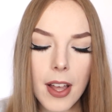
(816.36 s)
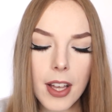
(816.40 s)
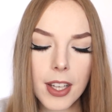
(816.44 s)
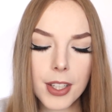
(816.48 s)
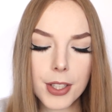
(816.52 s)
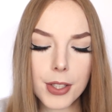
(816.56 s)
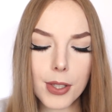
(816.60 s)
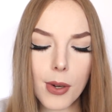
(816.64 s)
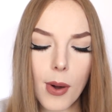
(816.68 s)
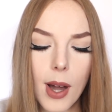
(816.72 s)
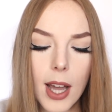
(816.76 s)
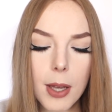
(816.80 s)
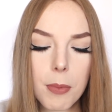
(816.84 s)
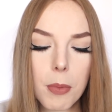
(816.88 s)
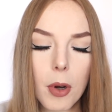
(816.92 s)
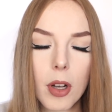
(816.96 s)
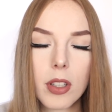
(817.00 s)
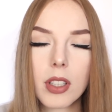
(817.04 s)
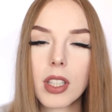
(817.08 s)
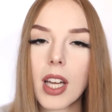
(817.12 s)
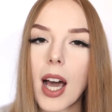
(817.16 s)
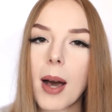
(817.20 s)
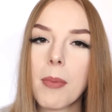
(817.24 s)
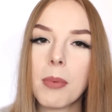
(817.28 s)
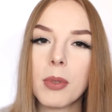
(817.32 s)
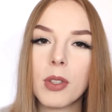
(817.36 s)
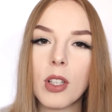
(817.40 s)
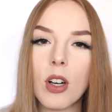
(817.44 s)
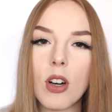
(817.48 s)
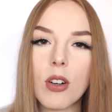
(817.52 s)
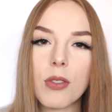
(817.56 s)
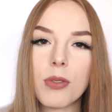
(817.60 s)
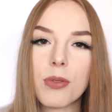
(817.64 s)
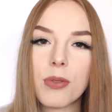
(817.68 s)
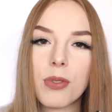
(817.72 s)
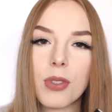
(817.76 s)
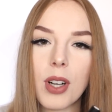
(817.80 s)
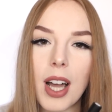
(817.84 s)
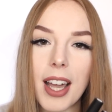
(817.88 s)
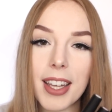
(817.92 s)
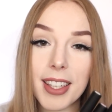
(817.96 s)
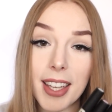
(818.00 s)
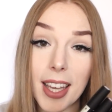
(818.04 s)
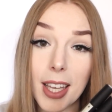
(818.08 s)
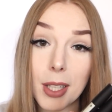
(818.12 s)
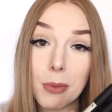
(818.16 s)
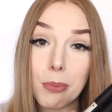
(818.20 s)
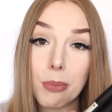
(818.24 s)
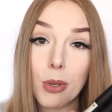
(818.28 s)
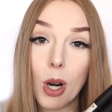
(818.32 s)
So I bought a couple of,
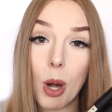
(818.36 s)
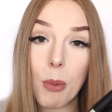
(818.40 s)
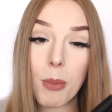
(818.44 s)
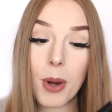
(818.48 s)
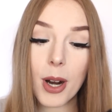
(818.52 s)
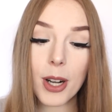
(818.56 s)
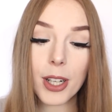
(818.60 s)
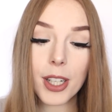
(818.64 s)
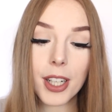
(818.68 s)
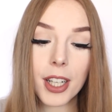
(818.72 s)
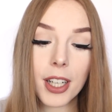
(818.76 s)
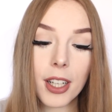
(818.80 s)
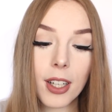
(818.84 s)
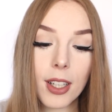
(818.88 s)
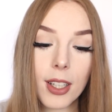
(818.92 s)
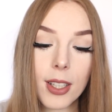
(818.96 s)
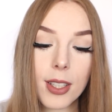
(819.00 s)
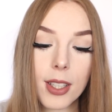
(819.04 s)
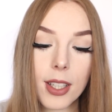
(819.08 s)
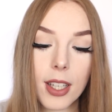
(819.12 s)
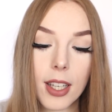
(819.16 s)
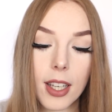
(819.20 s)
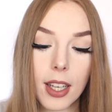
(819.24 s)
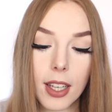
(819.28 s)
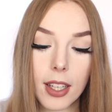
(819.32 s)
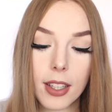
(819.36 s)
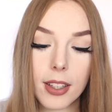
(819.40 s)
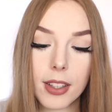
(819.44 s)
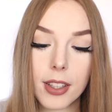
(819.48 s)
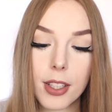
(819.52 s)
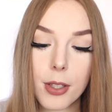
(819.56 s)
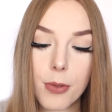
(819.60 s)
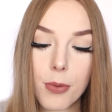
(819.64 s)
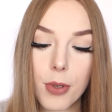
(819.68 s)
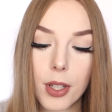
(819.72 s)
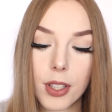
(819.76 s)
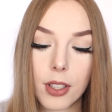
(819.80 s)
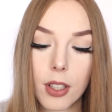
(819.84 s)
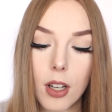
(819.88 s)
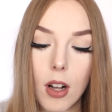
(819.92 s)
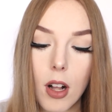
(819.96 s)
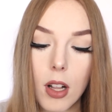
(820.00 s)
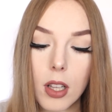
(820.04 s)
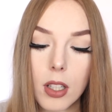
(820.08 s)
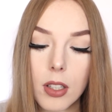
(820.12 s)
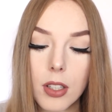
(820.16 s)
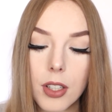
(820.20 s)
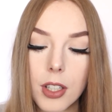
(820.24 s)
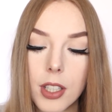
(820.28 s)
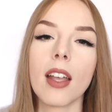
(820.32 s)
again, pro markers in different
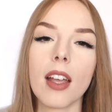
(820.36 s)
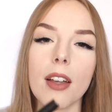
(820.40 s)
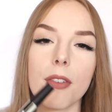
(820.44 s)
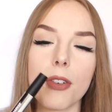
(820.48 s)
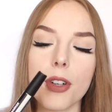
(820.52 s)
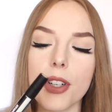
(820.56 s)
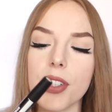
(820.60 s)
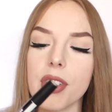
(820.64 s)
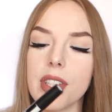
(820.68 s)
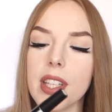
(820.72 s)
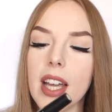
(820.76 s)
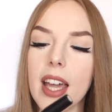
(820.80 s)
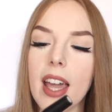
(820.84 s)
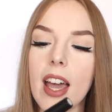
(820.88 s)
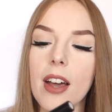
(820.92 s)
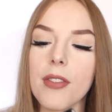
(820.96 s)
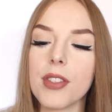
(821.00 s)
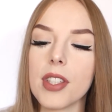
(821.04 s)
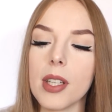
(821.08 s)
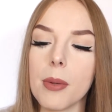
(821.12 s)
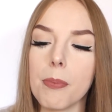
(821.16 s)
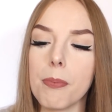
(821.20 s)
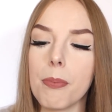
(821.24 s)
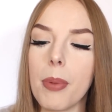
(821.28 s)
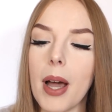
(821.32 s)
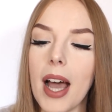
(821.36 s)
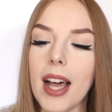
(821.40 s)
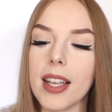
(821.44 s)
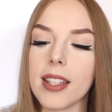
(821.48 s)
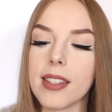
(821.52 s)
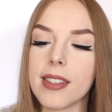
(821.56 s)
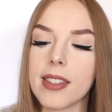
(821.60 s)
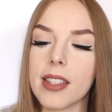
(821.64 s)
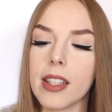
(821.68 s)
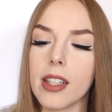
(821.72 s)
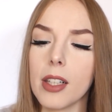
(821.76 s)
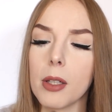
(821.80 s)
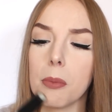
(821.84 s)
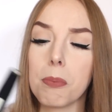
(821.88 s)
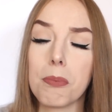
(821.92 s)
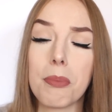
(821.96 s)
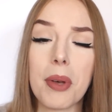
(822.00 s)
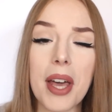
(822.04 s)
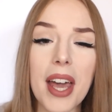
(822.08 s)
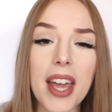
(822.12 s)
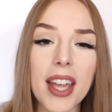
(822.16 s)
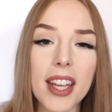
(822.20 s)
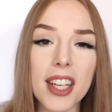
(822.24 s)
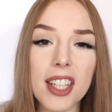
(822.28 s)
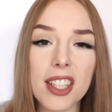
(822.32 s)
colors. First I have some pastel
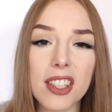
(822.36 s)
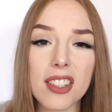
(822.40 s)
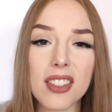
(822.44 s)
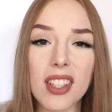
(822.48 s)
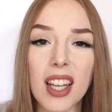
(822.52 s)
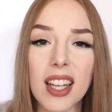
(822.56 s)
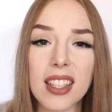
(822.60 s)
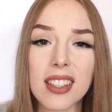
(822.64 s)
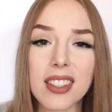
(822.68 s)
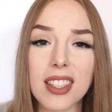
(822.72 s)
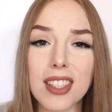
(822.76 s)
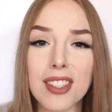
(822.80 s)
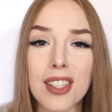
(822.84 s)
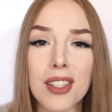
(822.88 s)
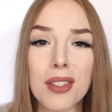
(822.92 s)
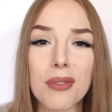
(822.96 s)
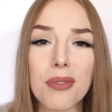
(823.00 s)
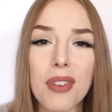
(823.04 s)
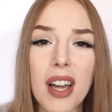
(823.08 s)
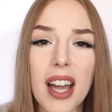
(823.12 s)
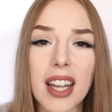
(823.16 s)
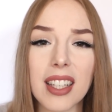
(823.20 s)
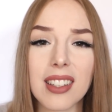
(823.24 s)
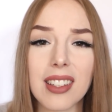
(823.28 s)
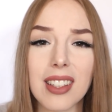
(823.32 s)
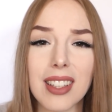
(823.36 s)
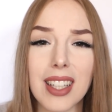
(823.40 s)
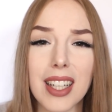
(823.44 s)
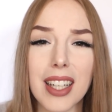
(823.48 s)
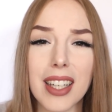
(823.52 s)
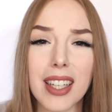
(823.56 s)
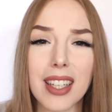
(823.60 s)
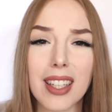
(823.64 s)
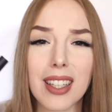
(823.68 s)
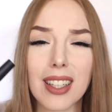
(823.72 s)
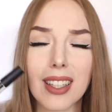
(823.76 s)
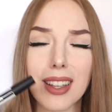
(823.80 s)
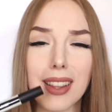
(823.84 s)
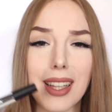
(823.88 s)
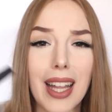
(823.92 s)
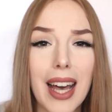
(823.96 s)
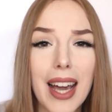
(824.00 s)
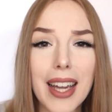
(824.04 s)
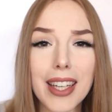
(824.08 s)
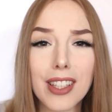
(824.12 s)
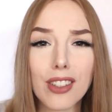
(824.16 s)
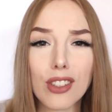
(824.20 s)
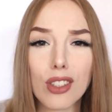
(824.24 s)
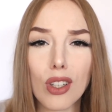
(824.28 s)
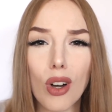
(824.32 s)
beige that is in fact like
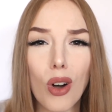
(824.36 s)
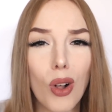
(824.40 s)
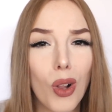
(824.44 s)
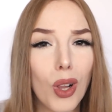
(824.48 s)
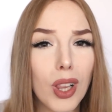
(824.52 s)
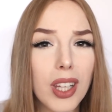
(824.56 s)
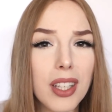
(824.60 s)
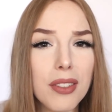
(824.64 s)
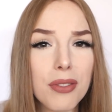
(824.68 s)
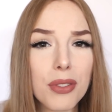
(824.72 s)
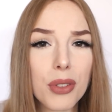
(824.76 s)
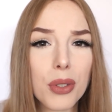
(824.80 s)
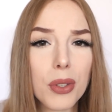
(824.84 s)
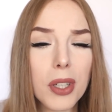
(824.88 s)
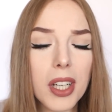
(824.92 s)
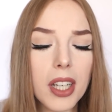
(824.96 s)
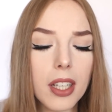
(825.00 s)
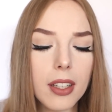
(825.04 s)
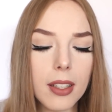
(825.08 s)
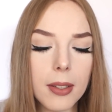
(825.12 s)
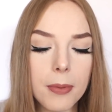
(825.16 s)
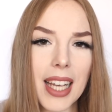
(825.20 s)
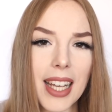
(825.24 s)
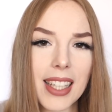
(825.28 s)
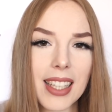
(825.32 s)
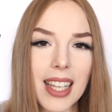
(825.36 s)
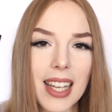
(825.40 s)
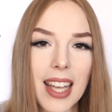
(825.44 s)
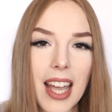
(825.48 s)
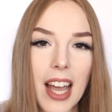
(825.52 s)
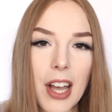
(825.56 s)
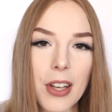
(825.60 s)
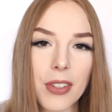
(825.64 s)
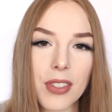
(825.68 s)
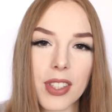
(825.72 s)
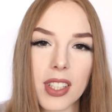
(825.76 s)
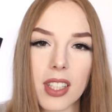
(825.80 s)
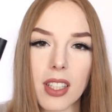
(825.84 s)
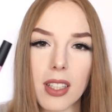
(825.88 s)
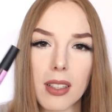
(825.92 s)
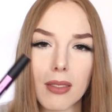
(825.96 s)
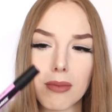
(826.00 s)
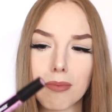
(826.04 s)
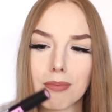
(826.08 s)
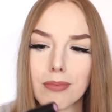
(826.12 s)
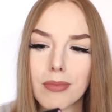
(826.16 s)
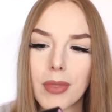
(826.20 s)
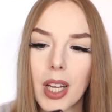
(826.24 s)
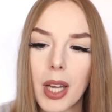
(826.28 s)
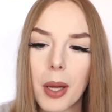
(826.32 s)
light olive green. Then I have
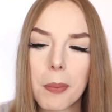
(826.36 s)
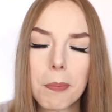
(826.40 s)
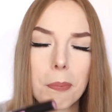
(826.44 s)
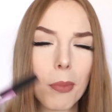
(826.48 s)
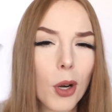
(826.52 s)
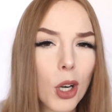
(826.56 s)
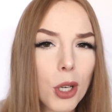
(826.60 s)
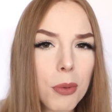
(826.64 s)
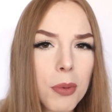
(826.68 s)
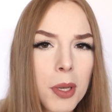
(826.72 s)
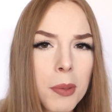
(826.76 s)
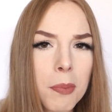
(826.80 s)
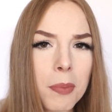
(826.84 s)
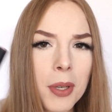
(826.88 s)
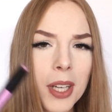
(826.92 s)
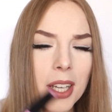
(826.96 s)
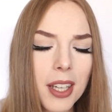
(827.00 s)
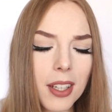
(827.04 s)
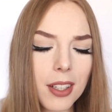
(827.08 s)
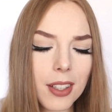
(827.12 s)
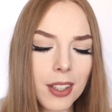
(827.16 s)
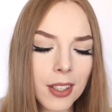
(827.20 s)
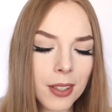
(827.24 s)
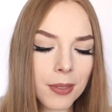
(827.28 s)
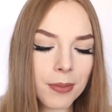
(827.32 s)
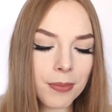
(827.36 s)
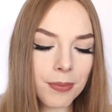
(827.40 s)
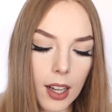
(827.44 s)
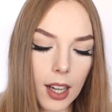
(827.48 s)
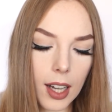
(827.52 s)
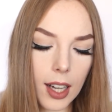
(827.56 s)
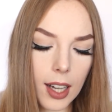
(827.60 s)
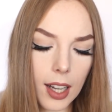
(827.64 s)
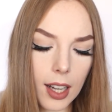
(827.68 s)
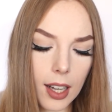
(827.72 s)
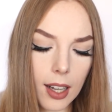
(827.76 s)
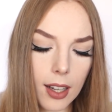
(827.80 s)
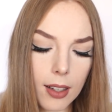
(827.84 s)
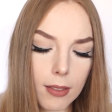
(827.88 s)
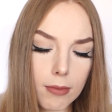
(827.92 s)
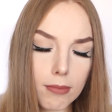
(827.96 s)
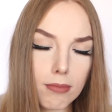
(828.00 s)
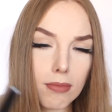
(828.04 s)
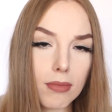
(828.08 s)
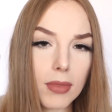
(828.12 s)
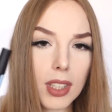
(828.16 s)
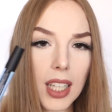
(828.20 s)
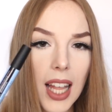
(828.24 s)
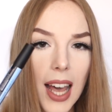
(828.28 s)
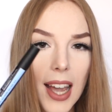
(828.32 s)
some Barbie pink,
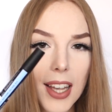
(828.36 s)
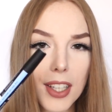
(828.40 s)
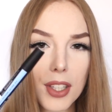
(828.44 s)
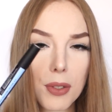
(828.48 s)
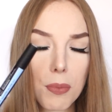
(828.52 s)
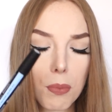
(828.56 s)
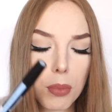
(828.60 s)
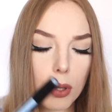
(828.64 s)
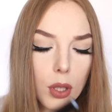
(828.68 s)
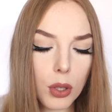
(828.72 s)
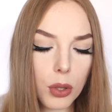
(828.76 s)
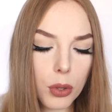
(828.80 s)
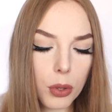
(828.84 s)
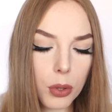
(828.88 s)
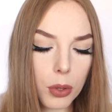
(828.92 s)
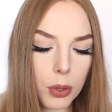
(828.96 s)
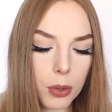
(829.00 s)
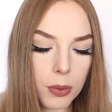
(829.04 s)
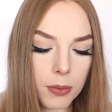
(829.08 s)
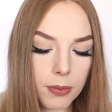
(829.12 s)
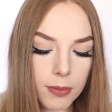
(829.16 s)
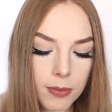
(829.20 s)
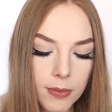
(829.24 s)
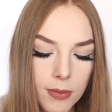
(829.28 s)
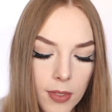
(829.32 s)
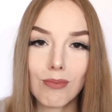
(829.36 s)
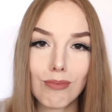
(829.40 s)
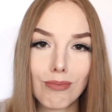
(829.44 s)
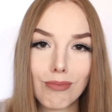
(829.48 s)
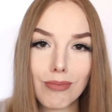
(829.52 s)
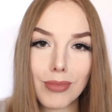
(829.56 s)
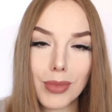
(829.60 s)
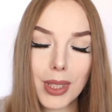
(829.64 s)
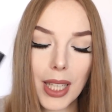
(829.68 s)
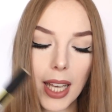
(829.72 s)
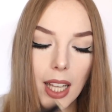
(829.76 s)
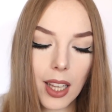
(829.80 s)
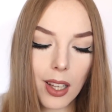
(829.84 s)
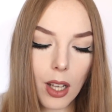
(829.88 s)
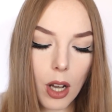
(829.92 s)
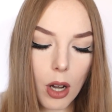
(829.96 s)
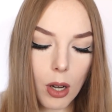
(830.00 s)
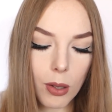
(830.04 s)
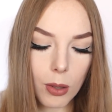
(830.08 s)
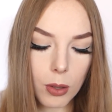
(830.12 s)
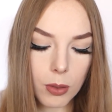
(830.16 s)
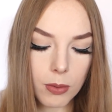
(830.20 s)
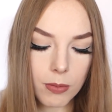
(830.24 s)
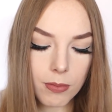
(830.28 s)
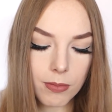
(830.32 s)
light blue,
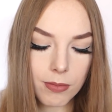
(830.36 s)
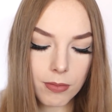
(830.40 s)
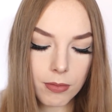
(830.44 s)
yellow,